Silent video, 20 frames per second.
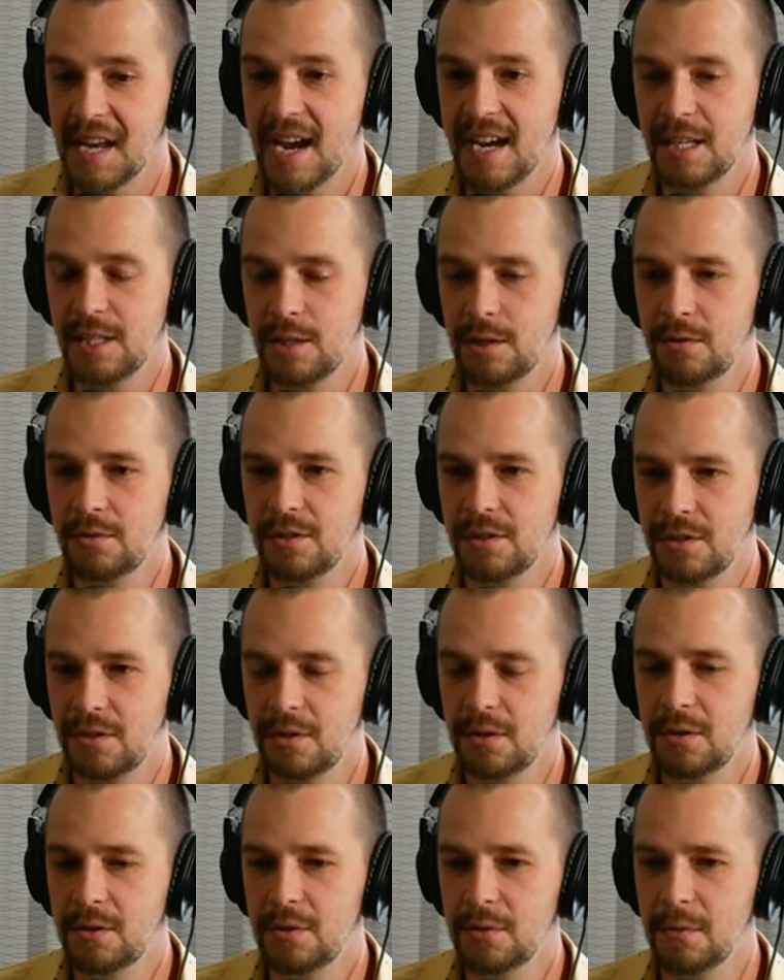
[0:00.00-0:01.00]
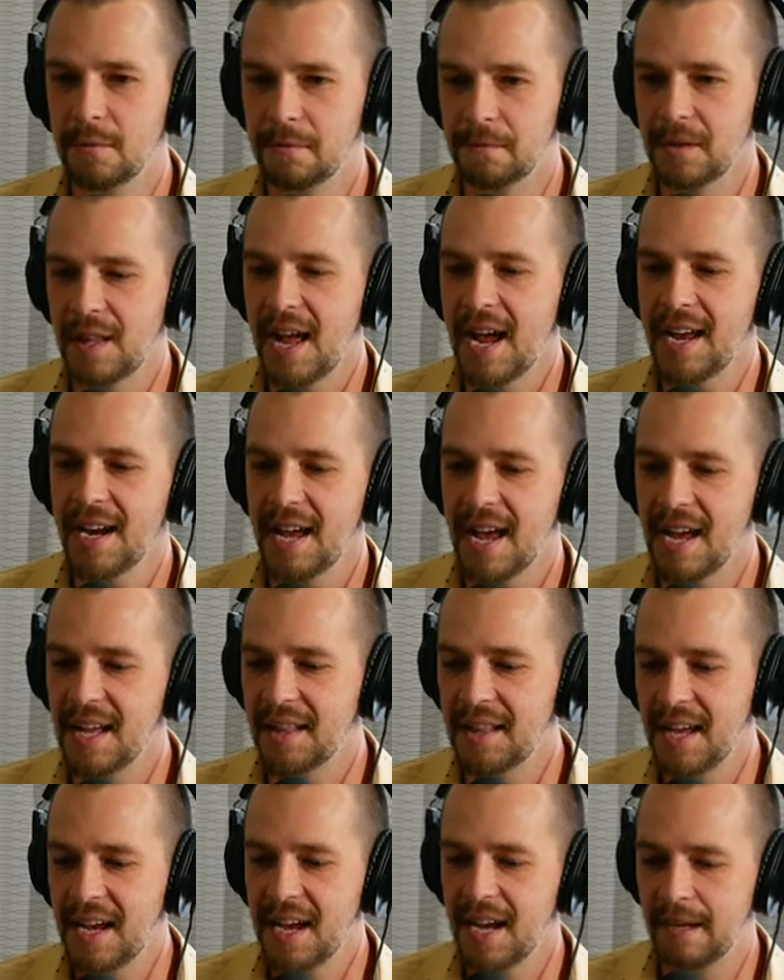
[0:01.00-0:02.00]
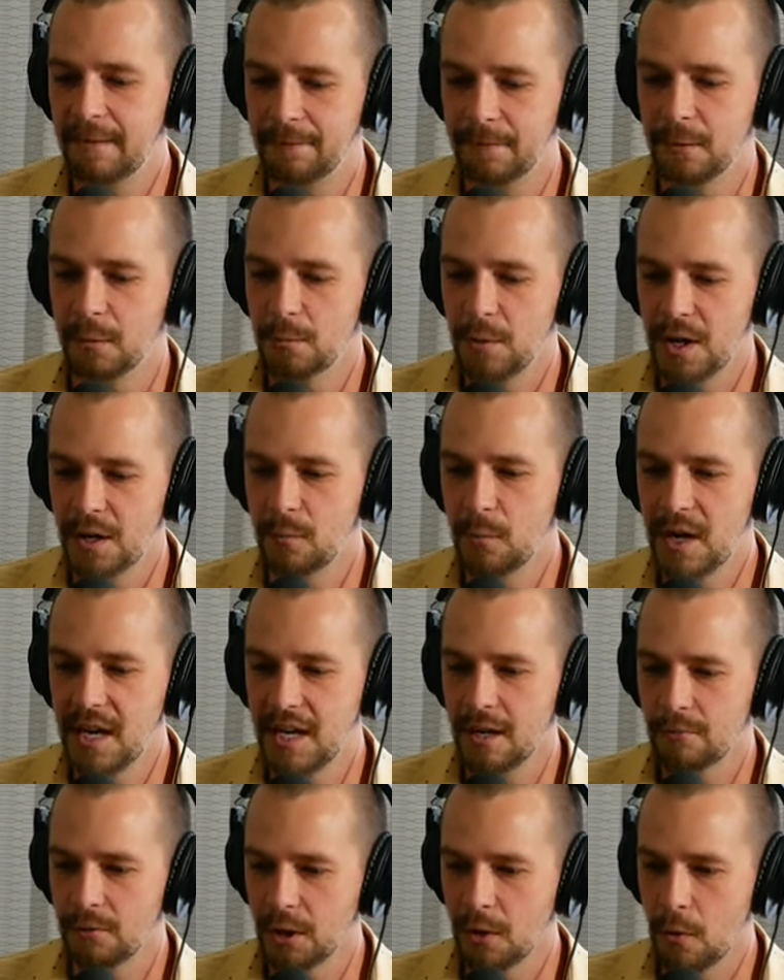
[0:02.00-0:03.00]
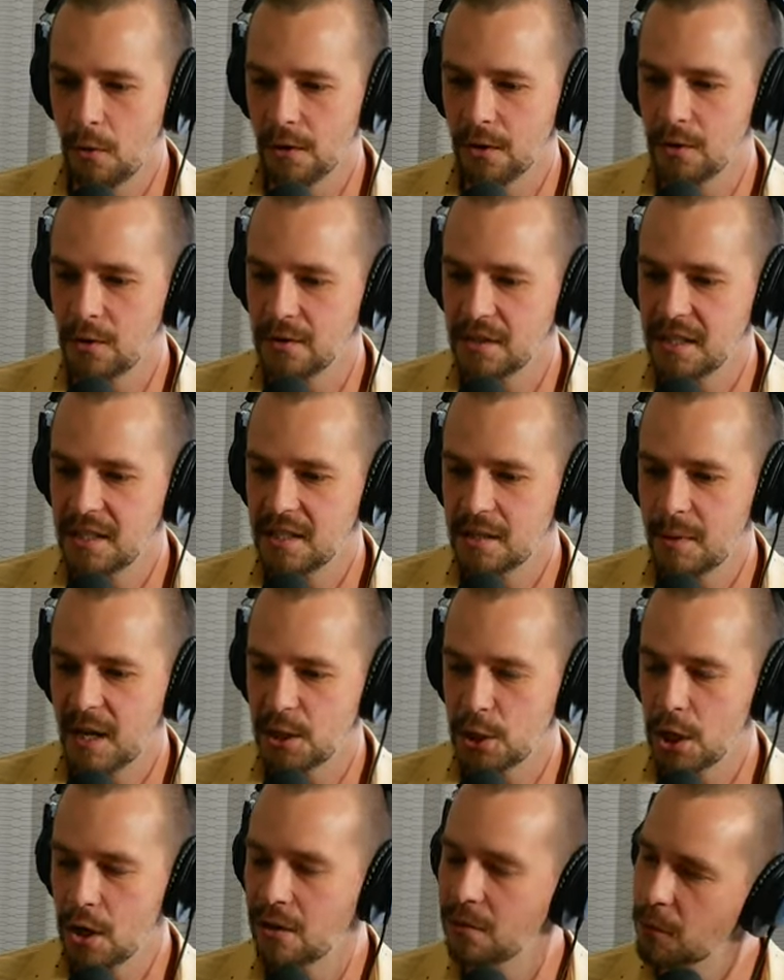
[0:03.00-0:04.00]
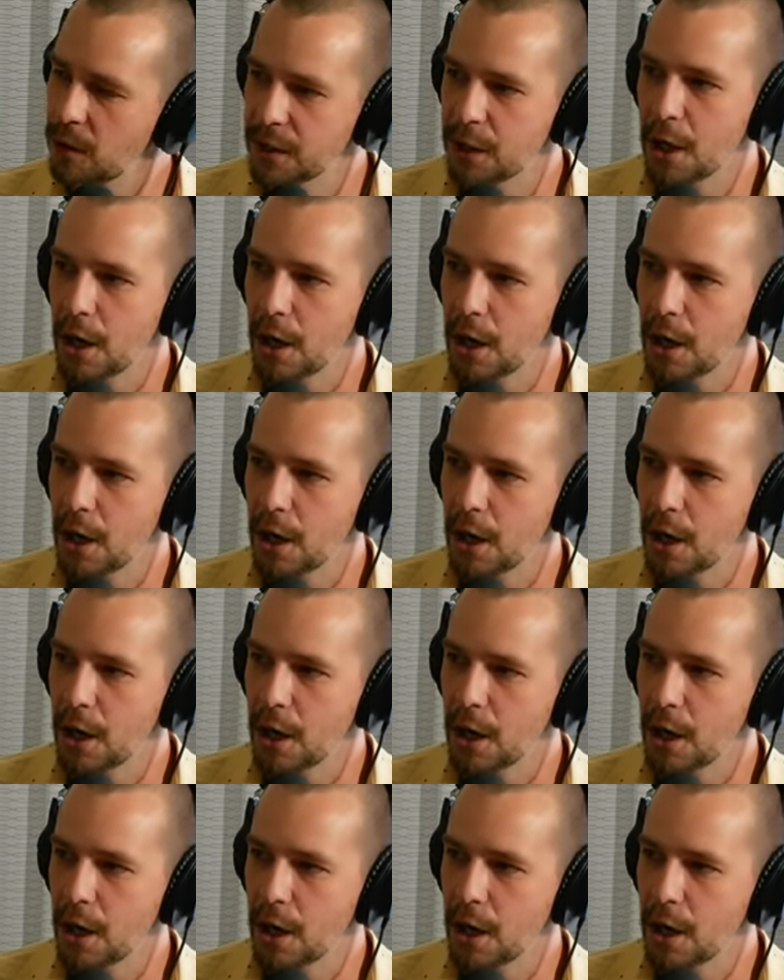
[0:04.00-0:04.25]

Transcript: is I used to fly to L A for one week and record a whole season of my show in one